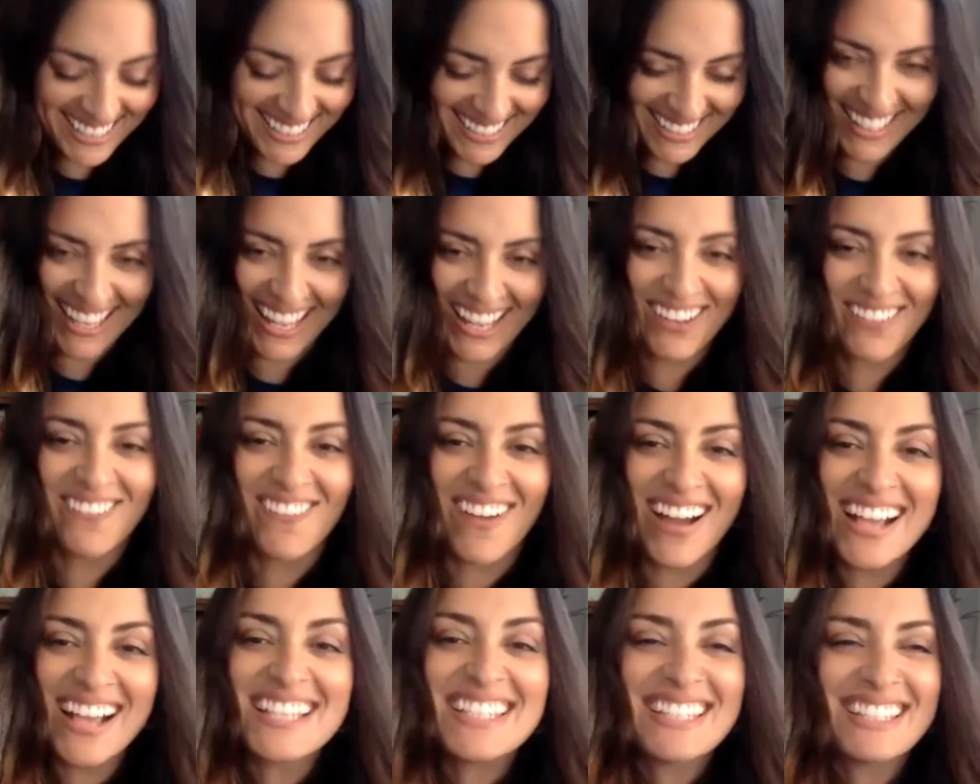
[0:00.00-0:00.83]
Like,
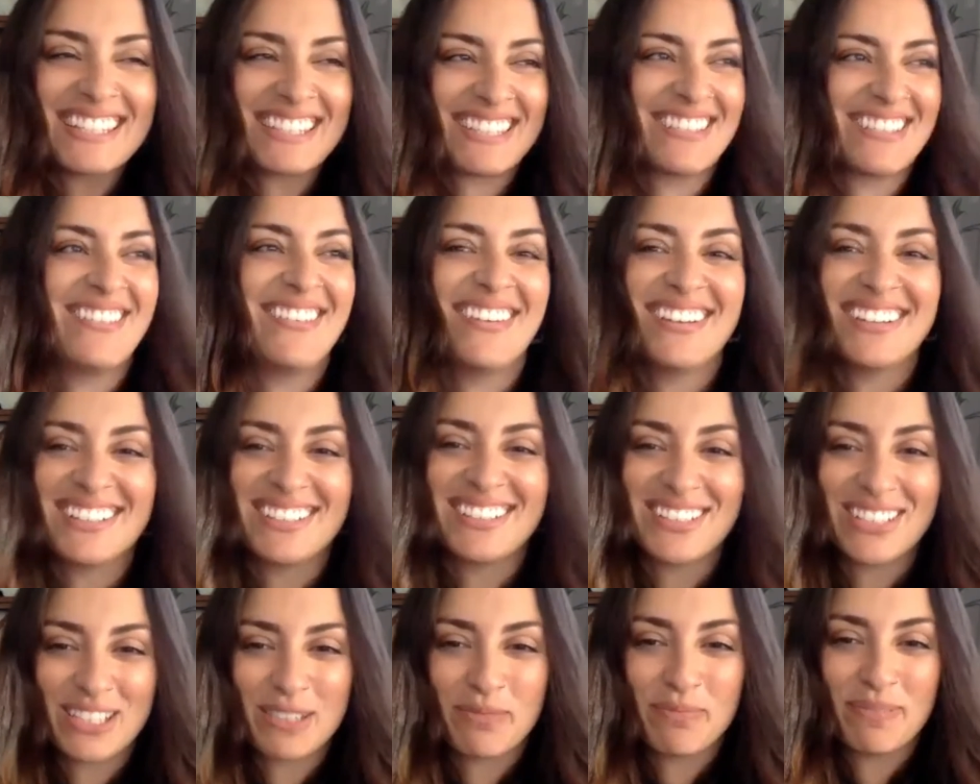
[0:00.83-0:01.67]
why is it so hard
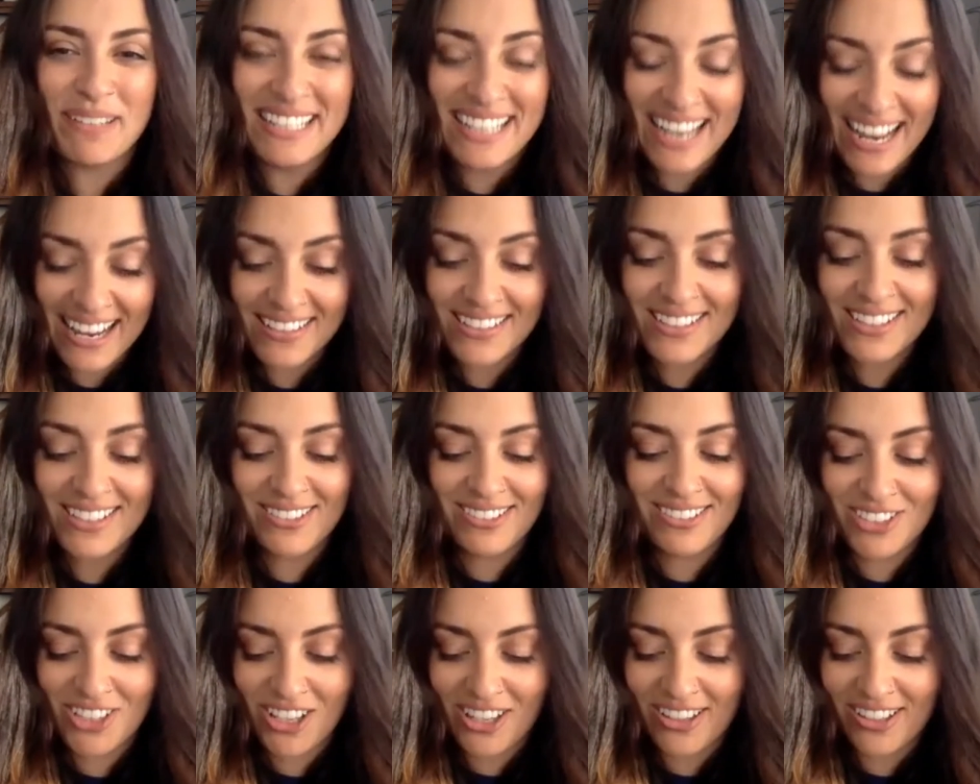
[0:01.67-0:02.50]
to just be nice to
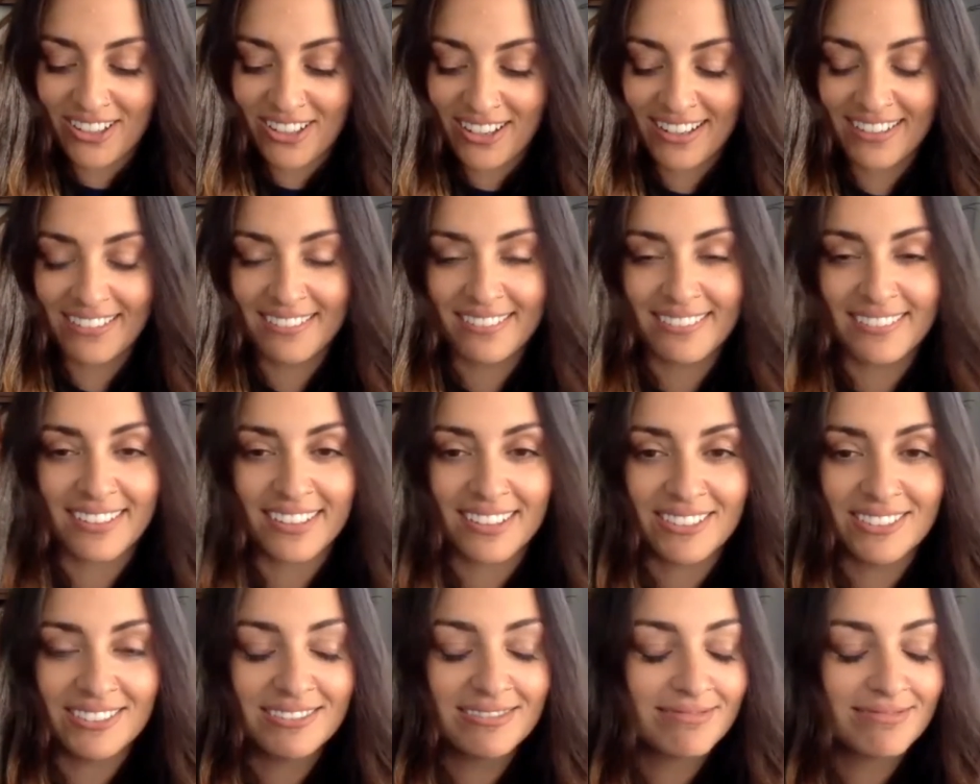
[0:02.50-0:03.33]
each other? I don't know.